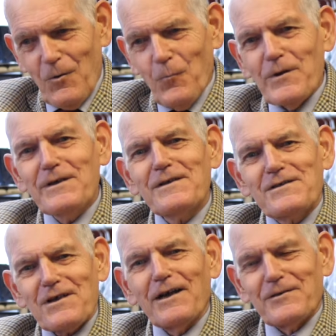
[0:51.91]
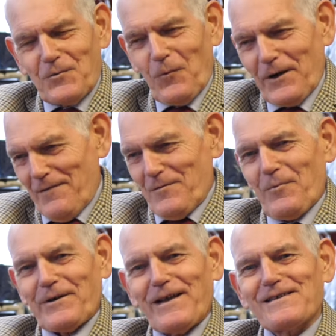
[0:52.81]
We decided what
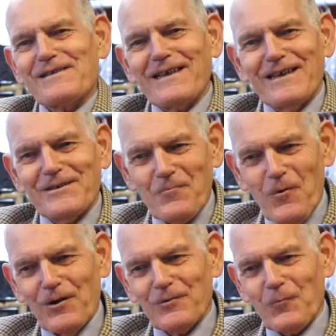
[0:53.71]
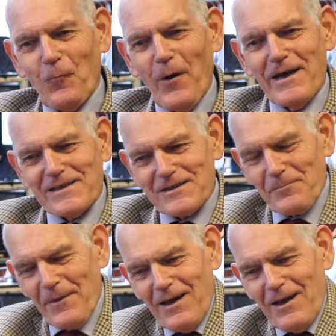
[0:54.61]
everybody else in the world wears.